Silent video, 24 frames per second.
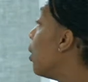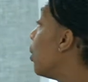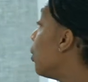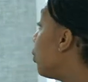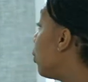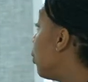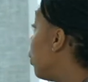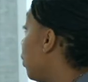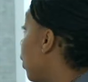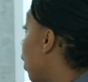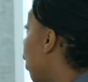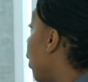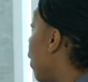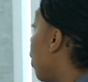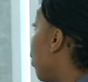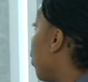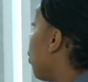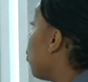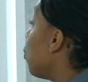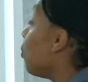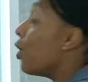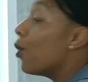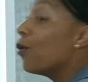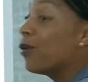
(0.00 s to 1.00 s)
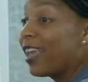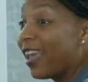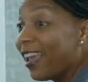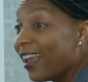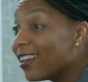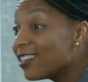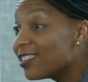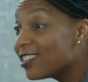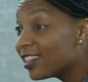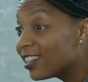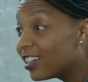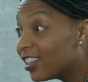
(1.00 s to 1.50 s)
So no
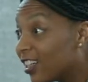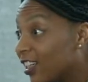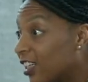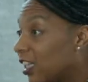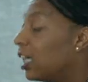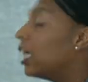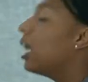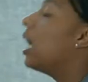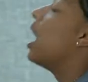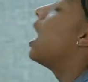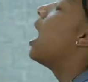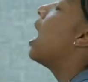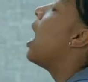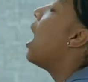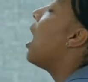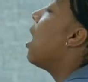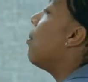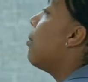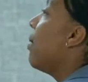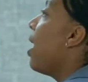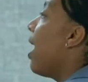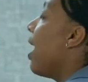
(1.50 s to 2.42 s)
cancer um,